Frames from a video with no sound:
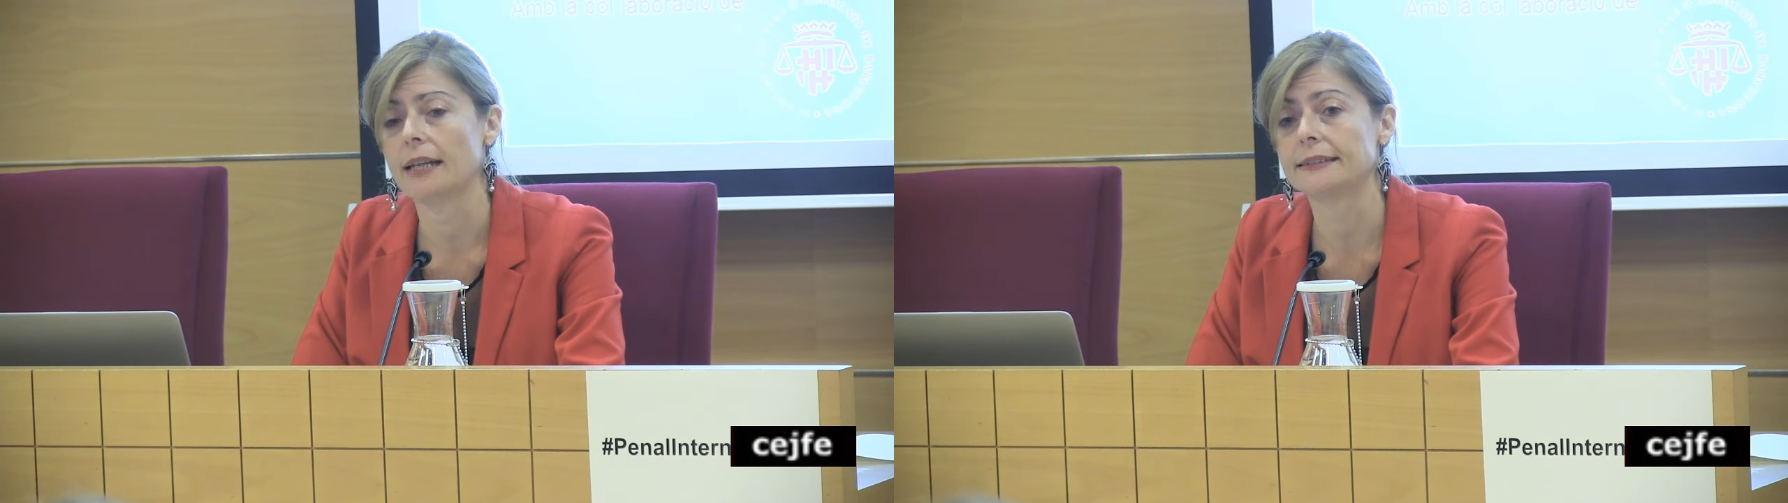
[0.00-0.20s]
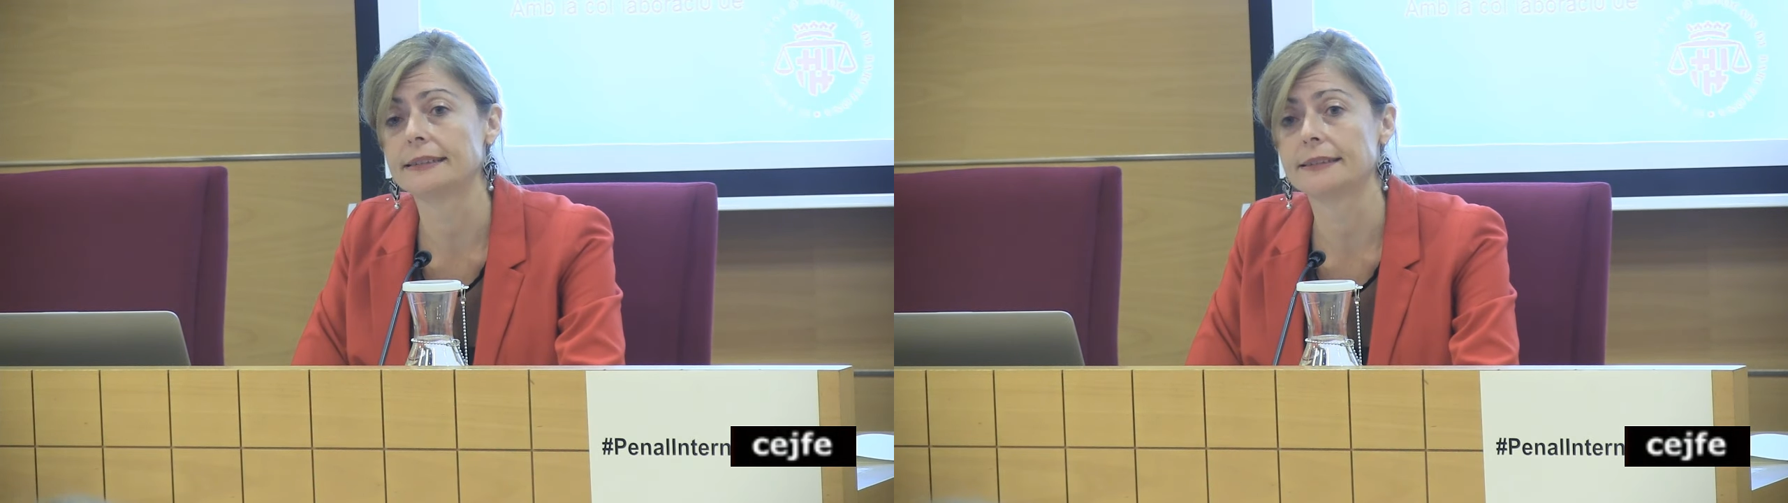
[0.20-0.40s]

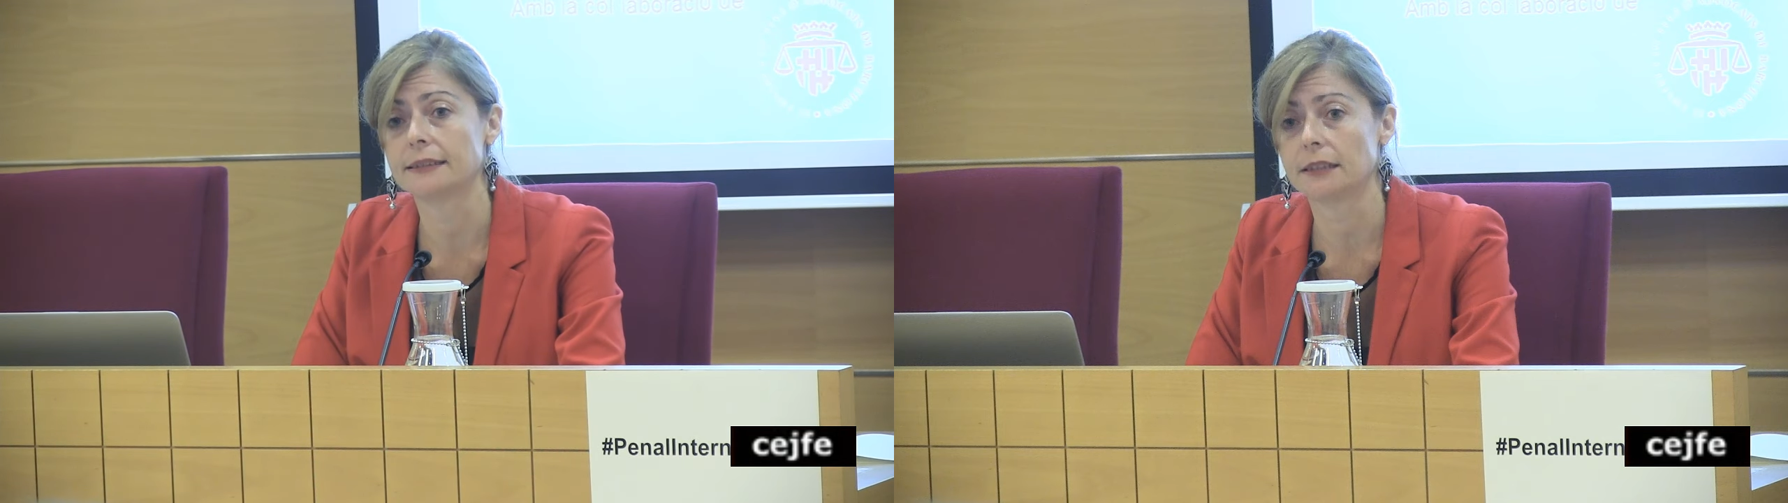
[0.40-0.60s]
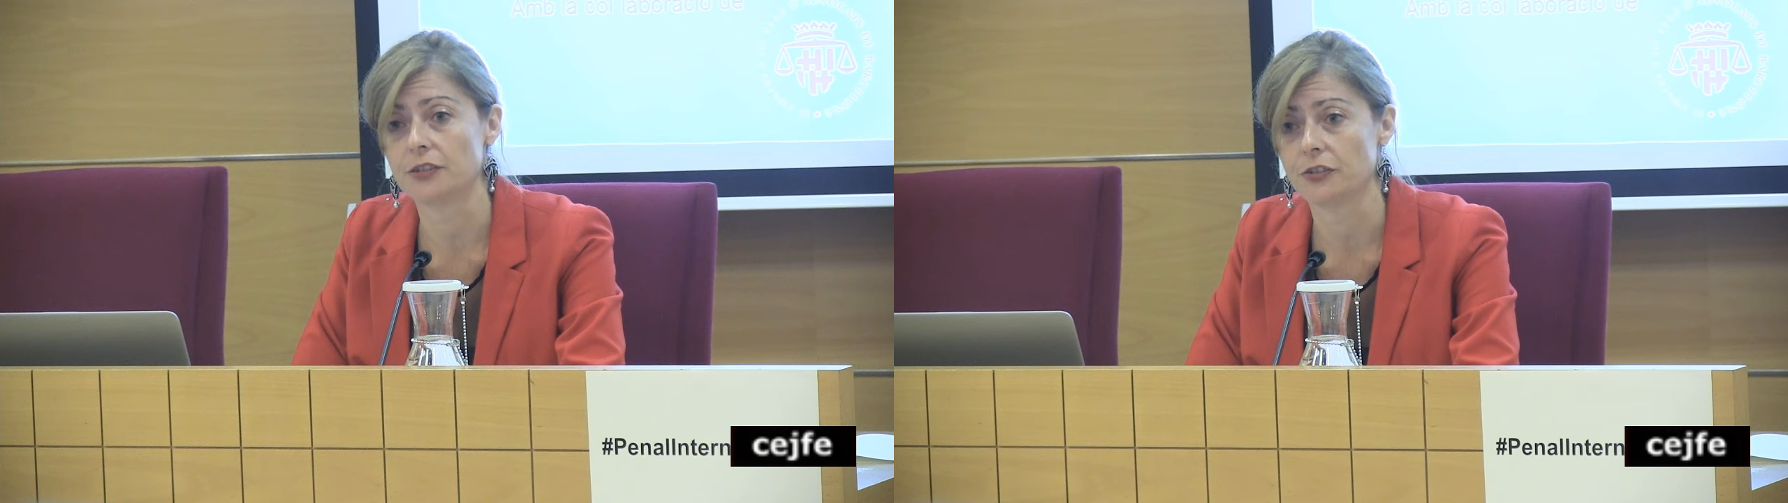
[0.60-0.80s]

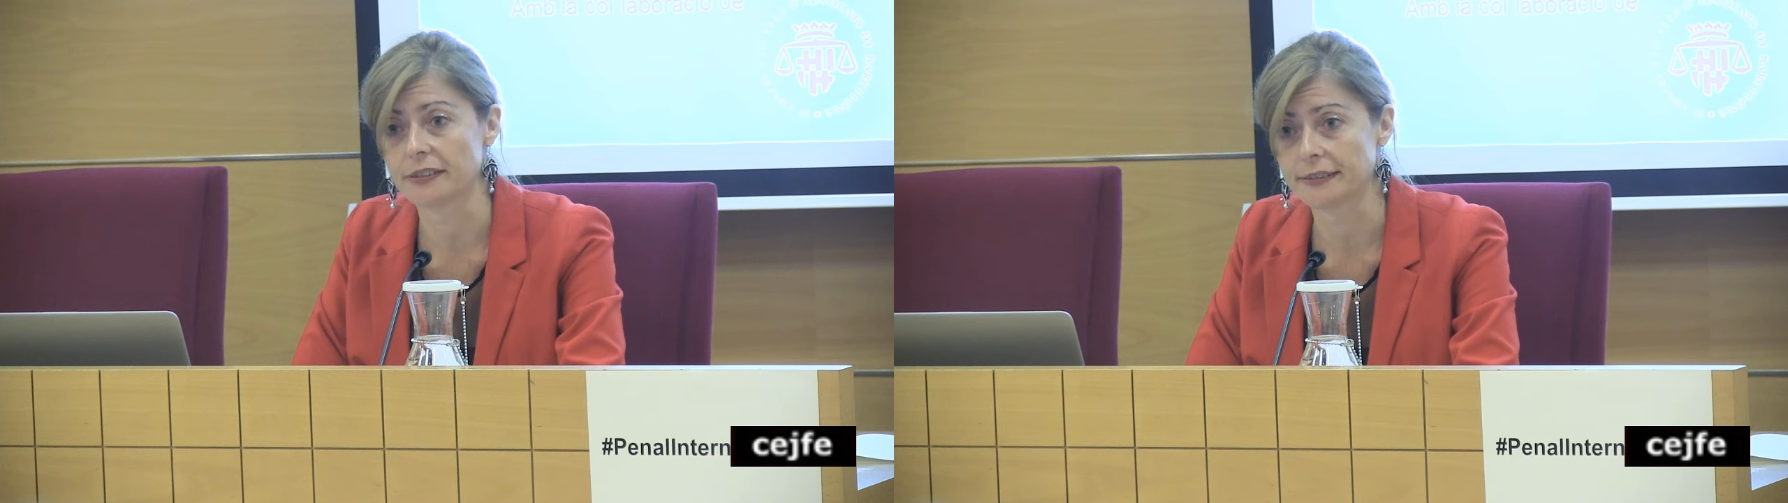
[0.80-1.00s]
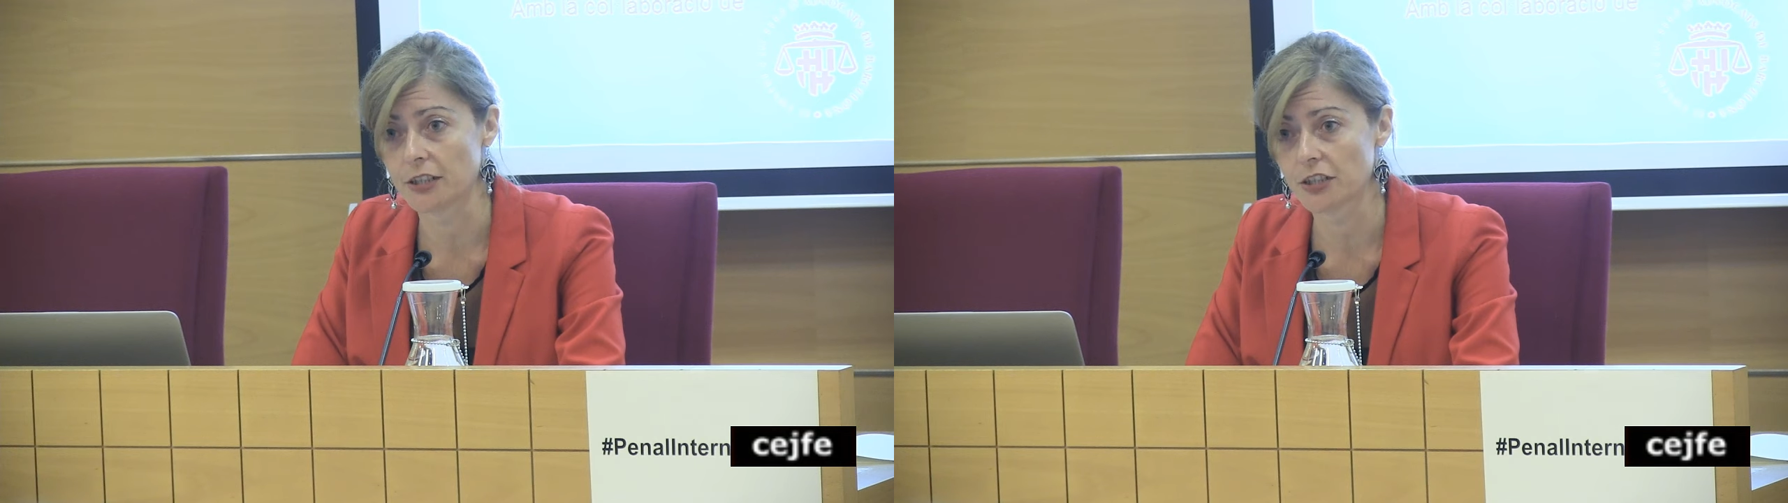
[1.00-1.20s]
ICC
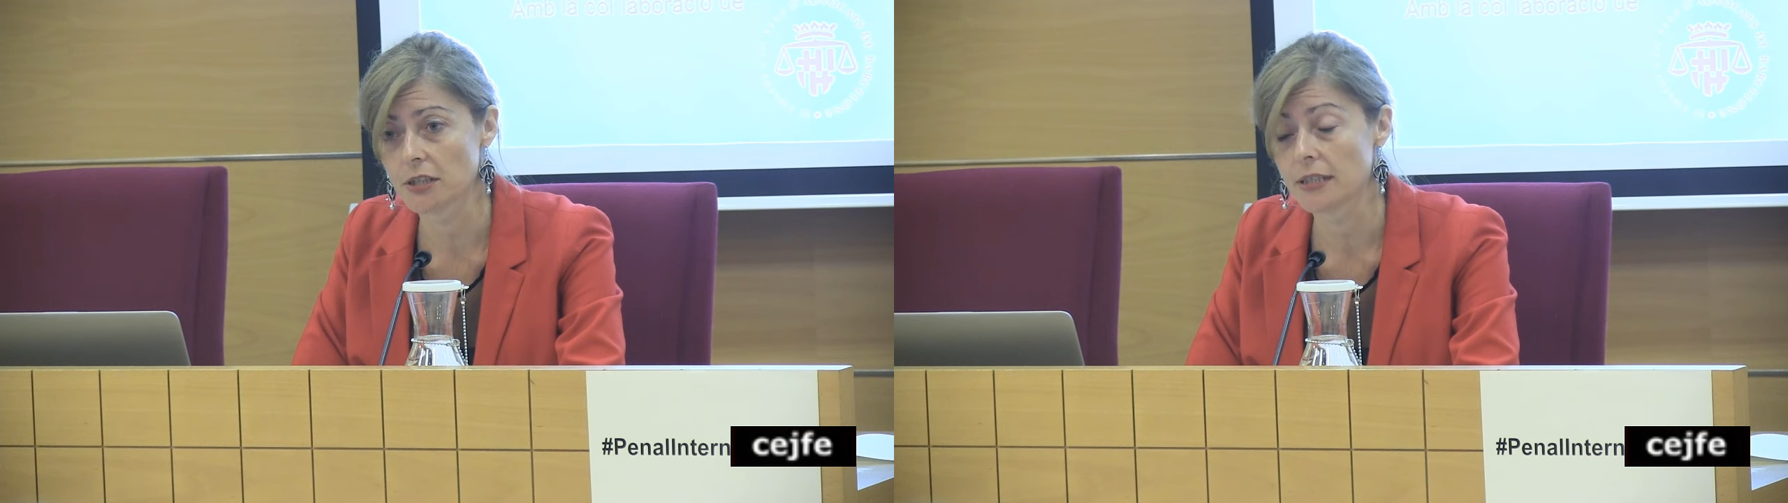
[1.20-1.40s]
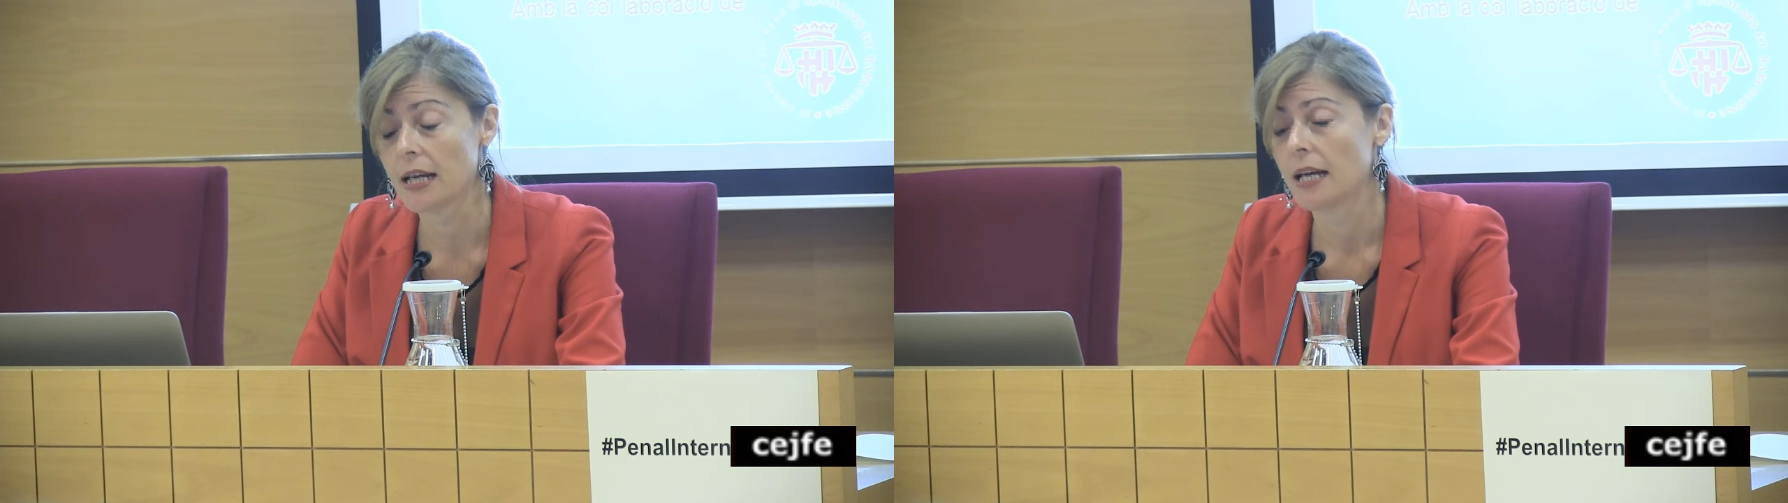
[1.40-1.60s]

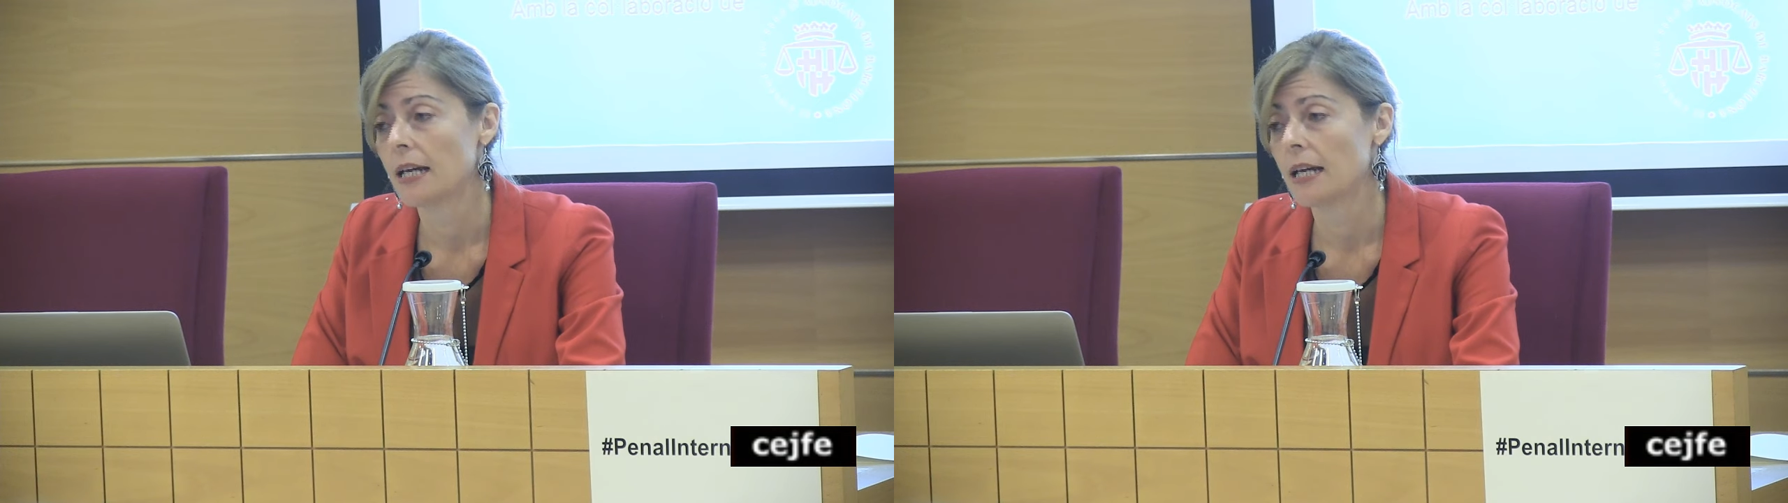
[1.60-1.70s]
jurisdiction.